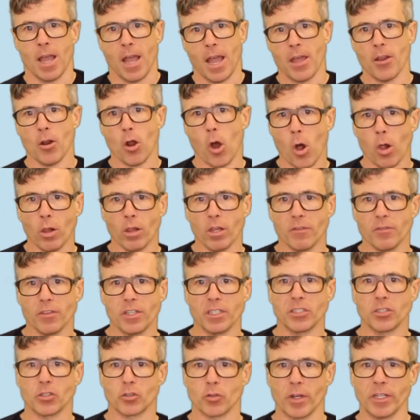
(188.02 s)
And all of
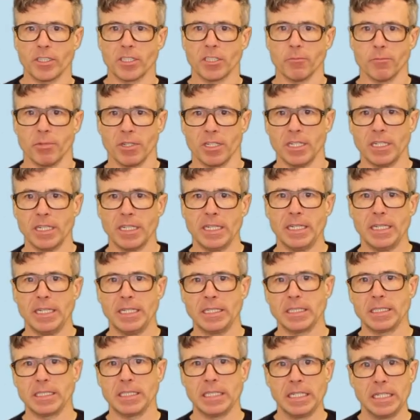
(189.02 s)
this traceability
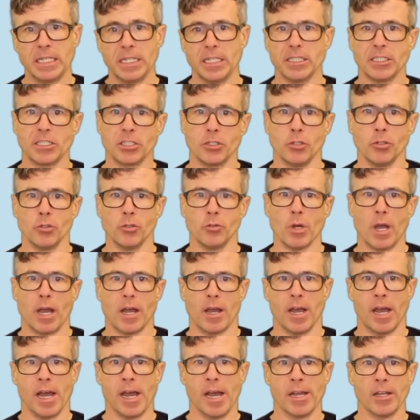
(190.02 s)
is leading to
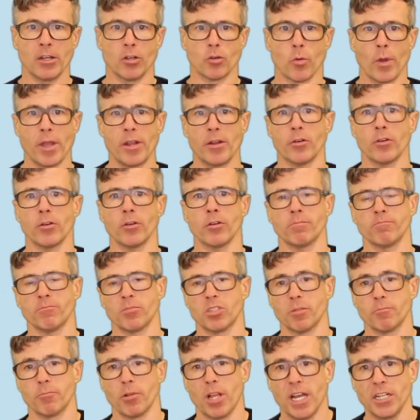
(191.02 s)
greater
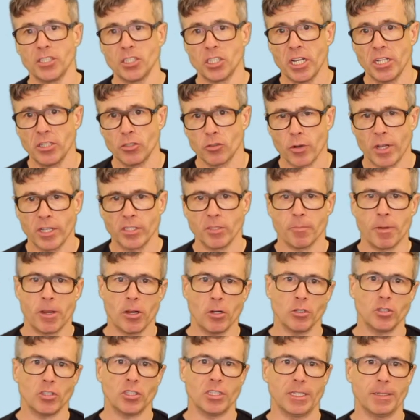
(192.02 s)
supply chain
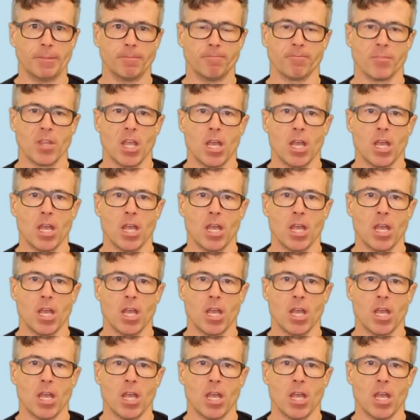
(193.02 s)
transparency.